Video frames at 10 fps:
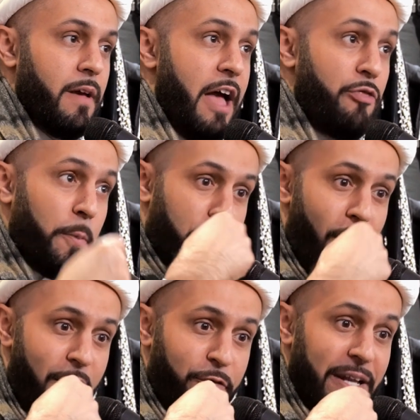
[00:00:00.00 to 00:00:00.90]
And the
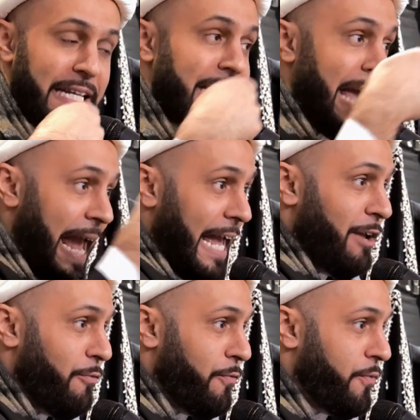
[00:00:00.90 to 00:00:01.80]
Prophet
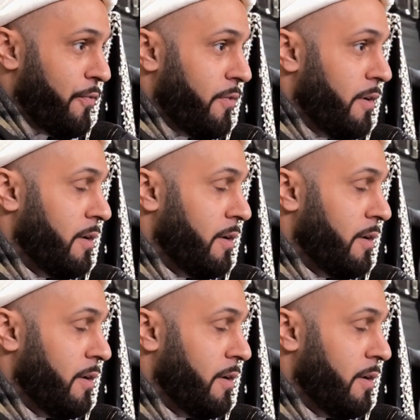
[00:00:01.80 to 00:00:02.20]
gave